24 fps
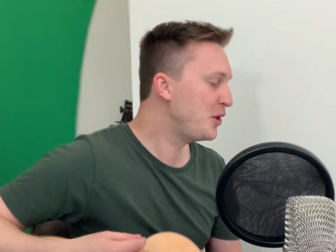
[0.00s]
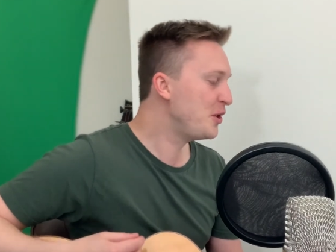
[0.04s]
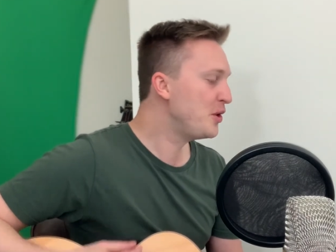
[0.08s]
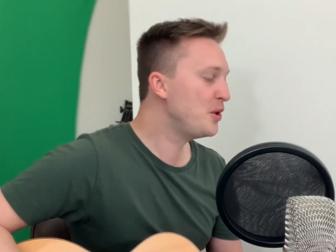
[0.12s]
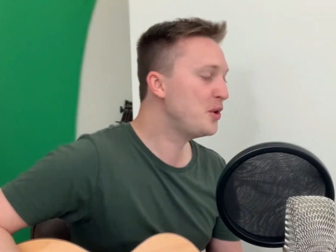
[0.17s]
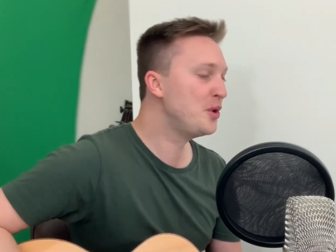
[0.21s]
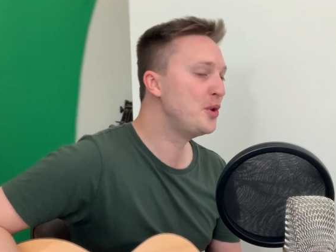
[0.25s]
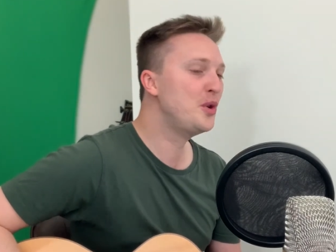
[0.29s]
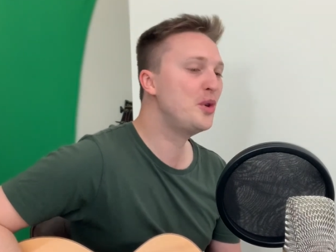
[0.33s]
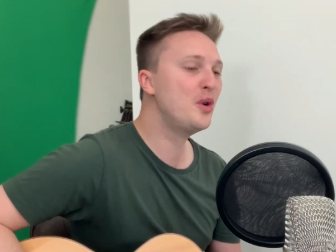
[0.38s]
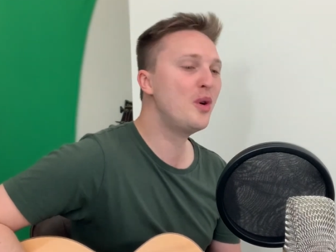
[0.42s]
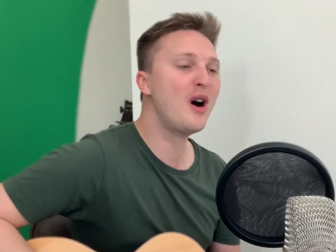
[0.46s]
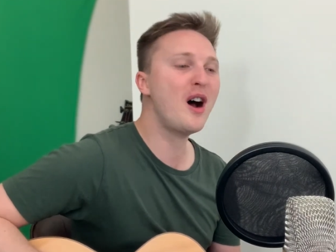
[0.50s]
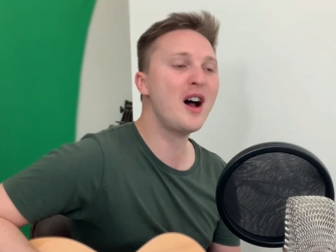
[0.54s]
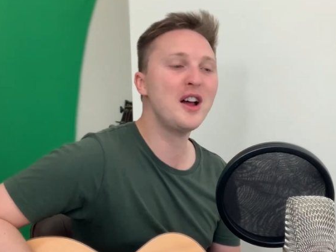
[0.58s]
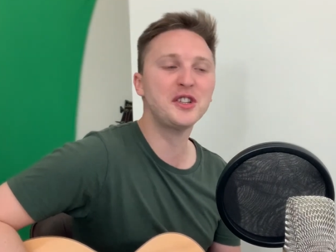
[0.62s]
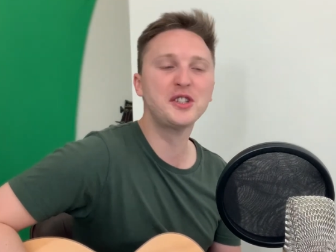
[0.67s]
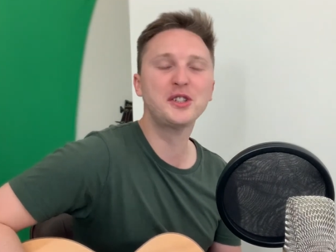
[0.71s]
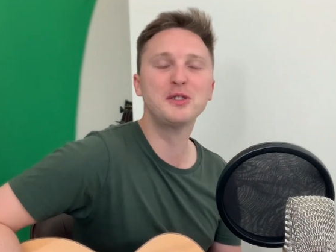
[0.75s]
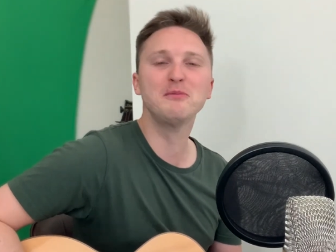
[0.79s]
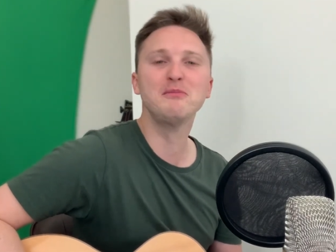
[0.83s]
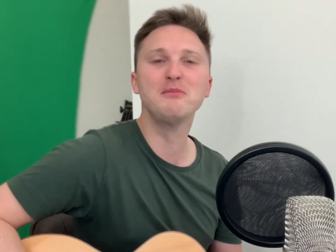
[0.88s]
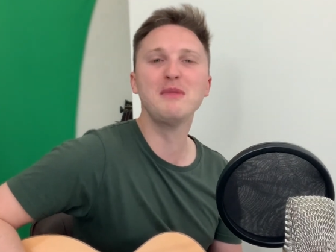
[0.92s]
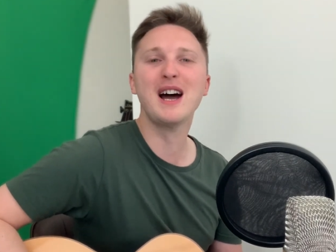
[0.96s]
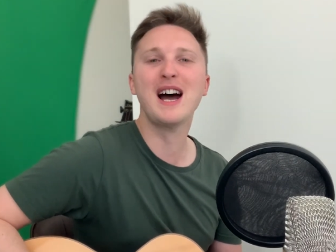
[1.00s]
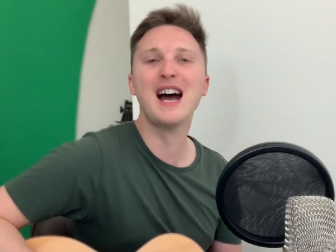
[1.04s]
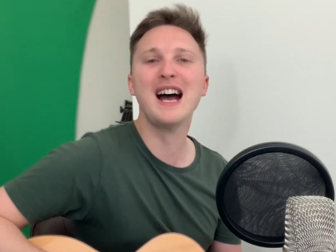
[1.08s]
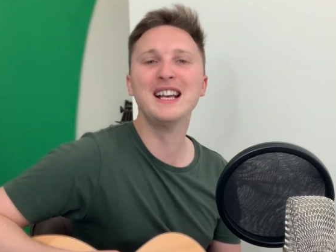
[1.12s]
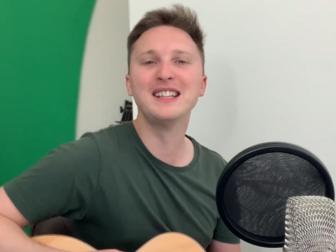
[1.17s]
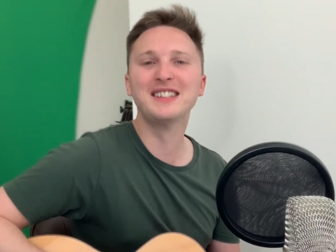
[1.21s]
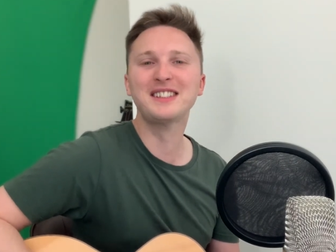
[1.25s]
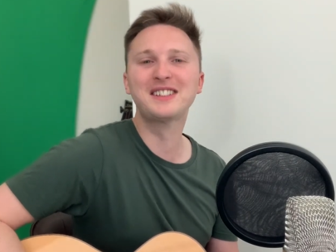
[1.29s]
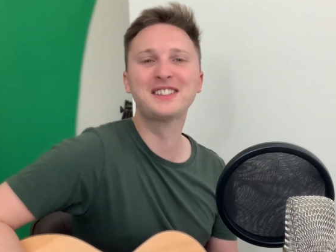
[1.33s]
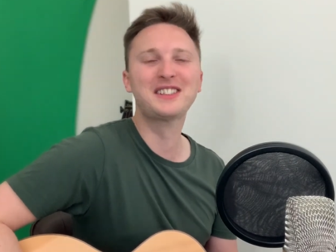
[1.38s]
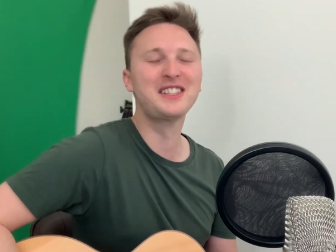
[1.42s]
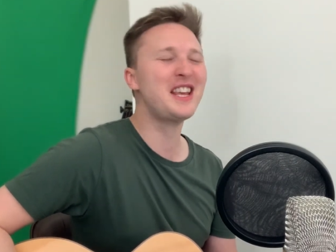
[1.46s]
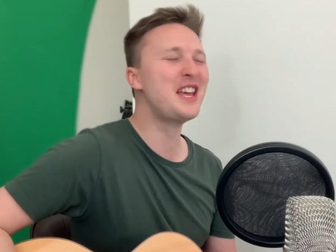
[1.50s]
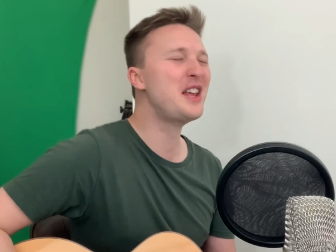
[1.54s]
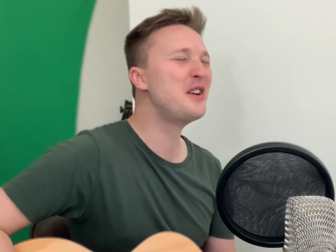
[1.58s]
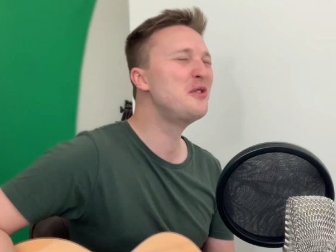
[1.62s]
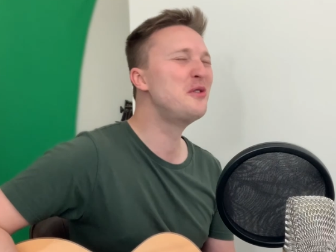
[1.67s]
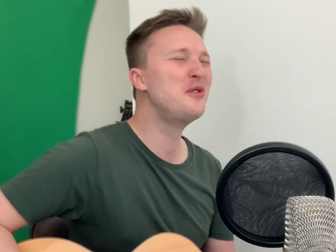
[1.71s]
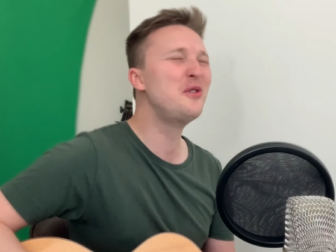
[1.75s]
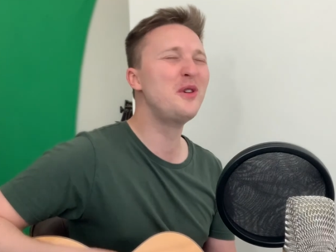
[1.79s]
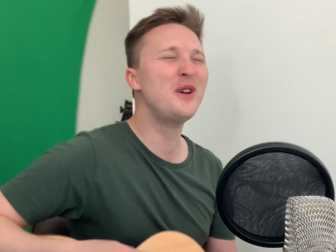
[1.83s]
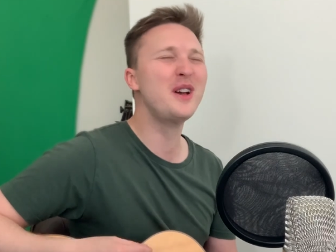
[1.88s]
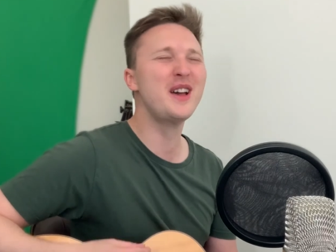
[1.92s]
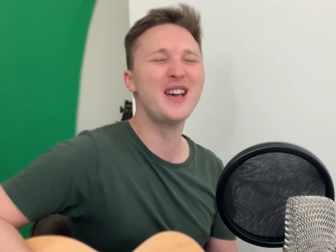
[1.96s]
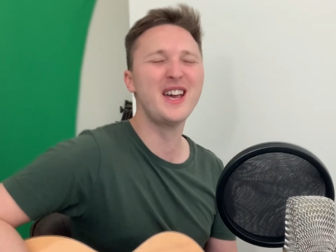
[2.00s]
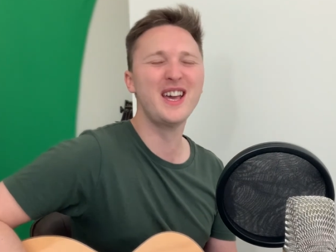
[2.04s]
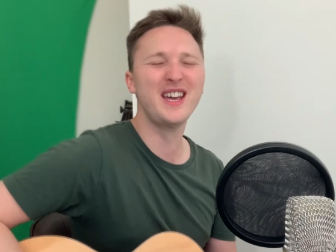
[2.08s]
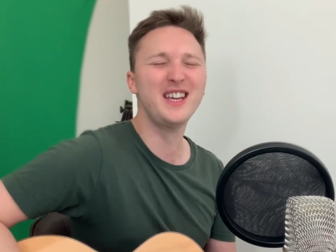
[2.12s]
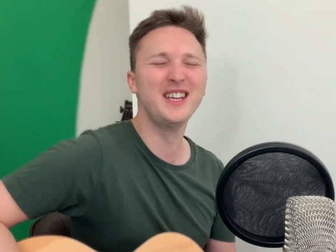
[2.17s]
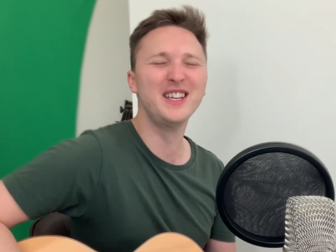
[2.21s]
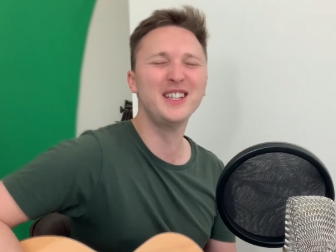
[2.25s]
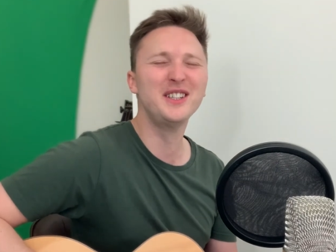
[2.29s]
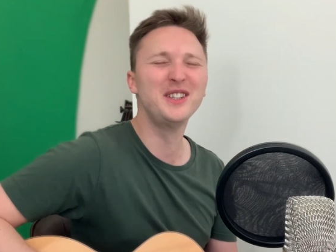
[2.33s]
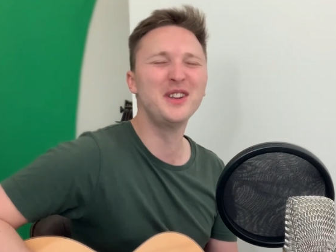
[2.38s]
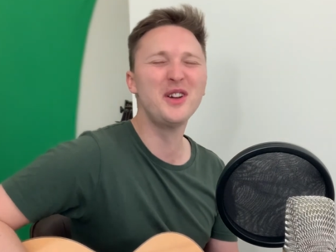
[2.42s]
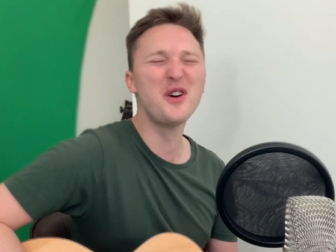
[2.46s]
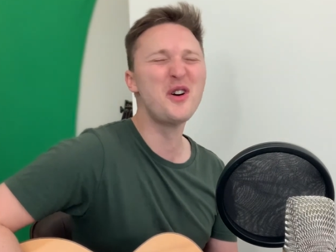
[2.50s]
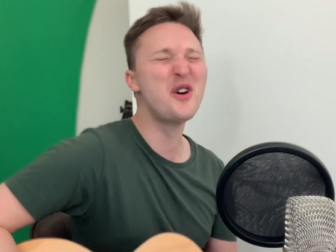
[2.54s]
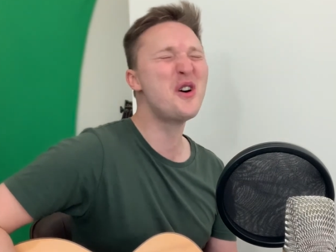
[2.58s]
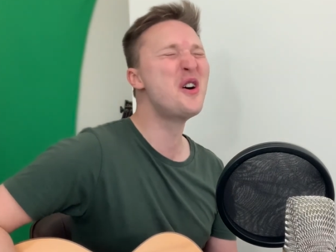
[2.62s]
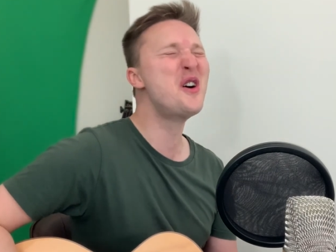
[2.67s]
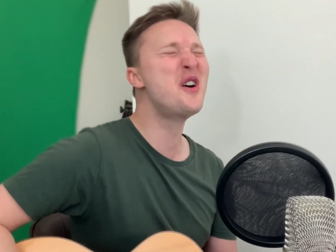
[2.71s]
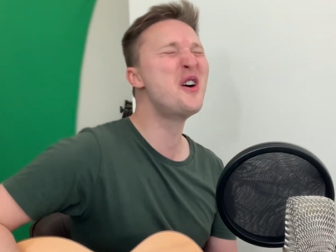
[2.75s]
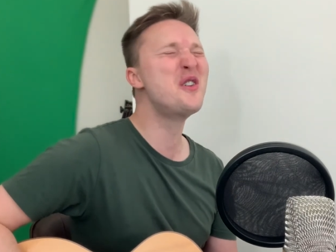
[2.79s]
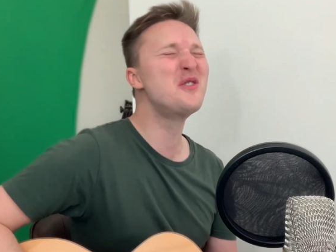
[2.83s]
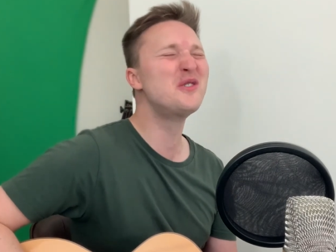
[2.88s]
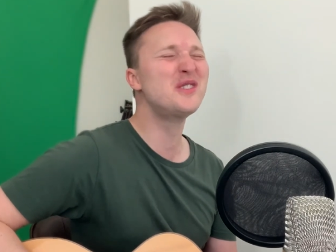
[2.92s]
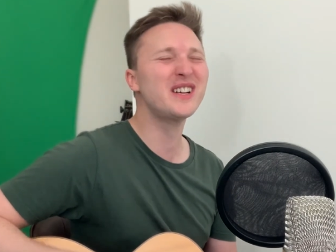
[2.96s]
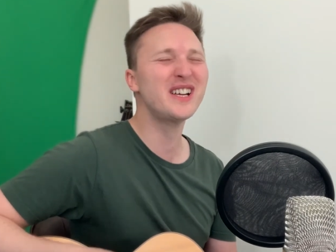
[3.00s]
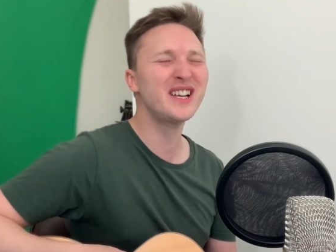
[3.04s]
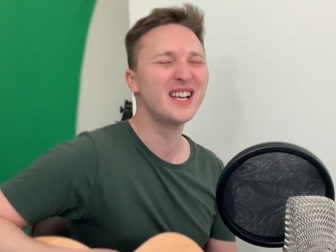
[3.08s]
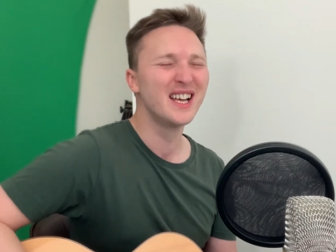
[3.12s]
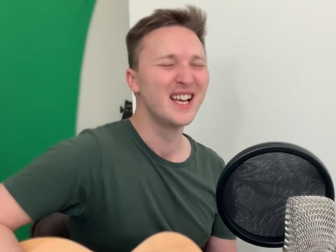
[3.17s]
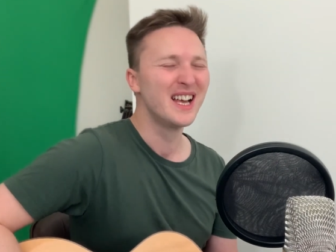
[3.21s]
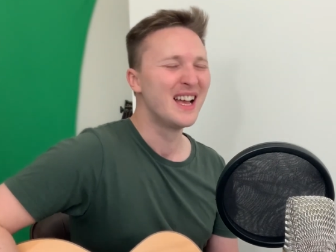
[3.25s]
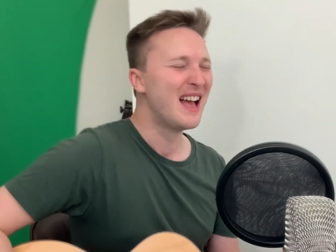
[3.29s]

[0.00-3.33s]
you wash my sin away, and oh,